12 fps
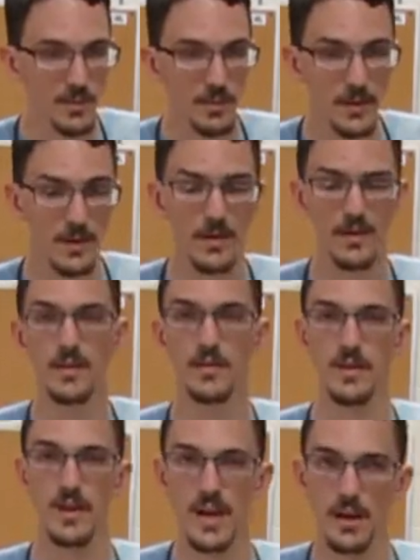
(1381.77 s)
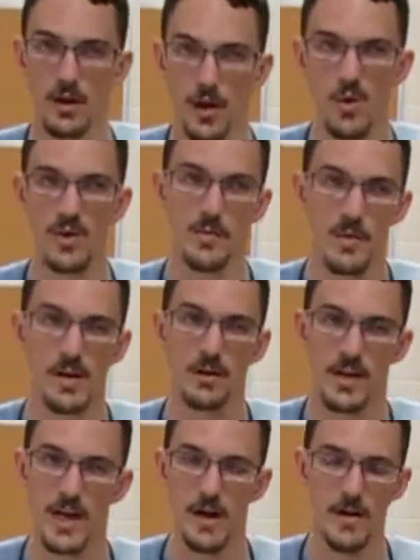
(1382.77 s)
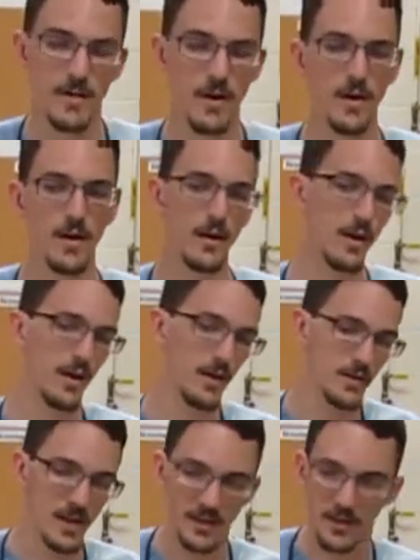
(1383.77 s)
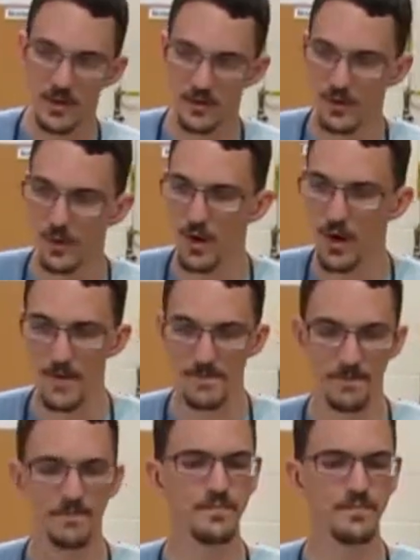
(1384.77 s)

piece to kind of go in the middle there. And that's not too hard.